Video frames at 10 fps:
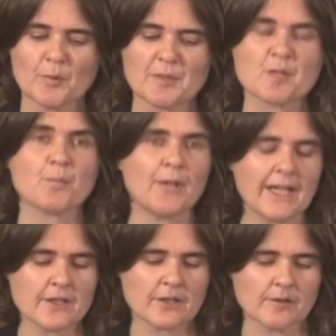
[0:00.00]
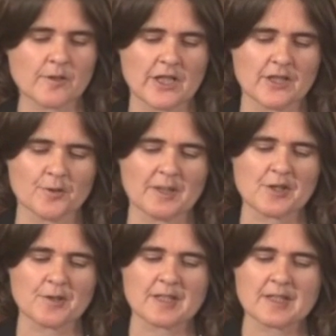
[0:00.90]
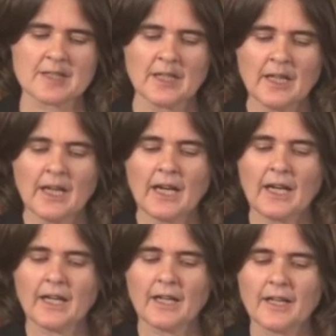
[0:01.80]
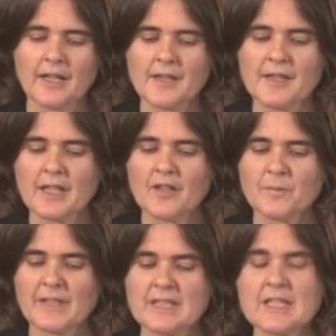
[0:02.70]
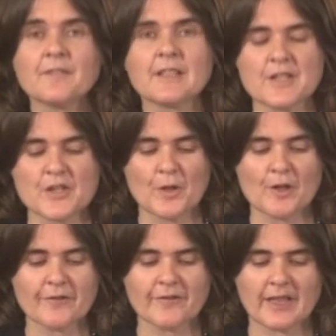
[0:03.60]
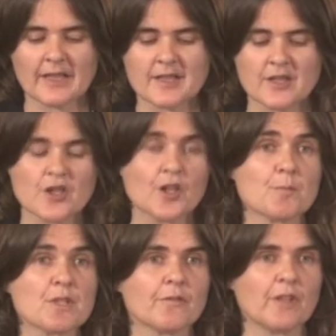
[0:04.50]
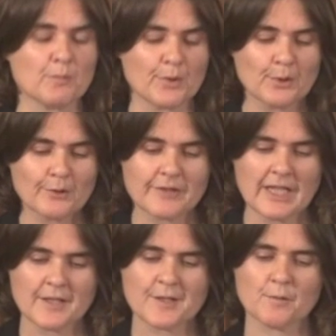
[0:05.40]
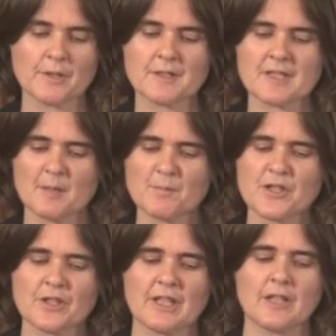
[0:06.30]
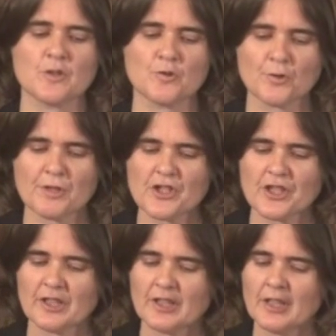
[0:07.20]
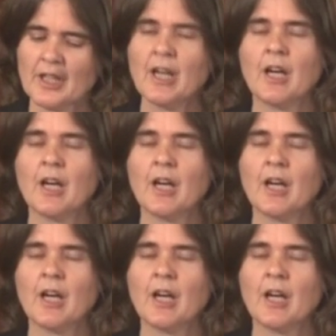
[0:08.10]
women's practical gender interests, there have been definitely strong effects in terms of improved household consumption and nutrition,